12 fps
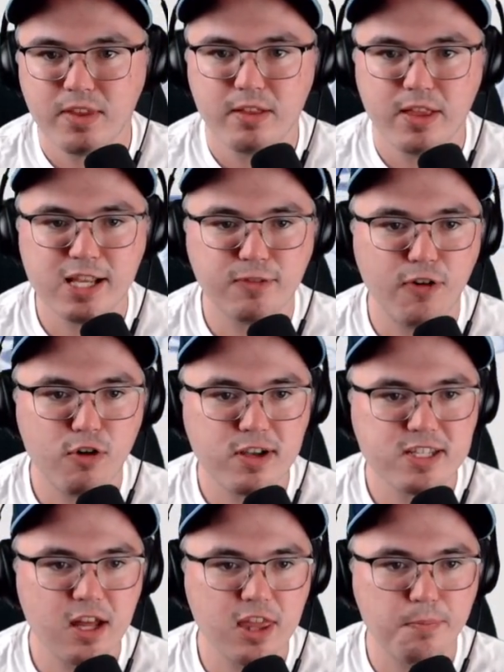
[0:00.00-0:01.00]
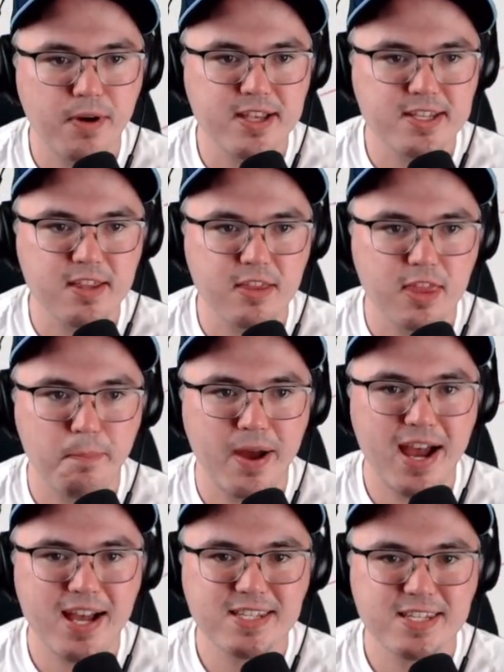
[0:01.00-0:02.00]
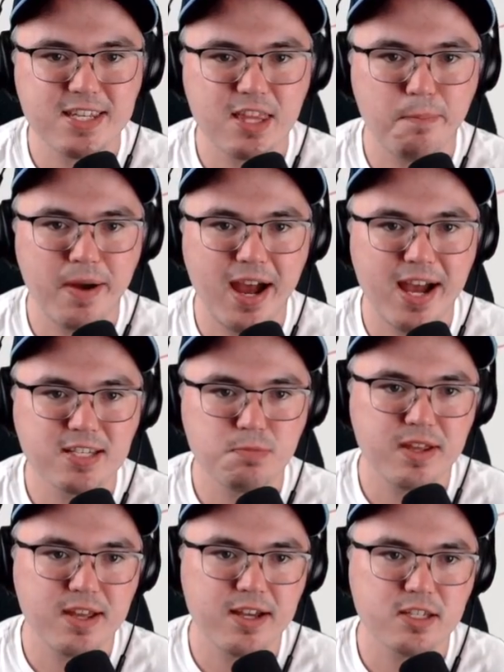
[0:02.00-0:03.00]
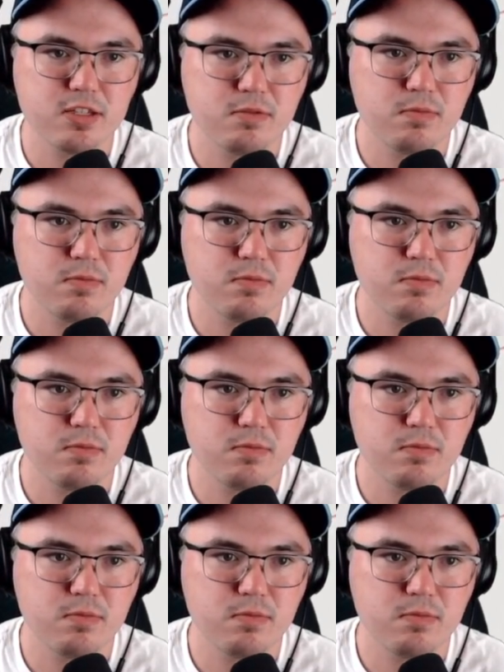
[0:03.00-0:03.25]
Let's focus on the present. The past is in the past because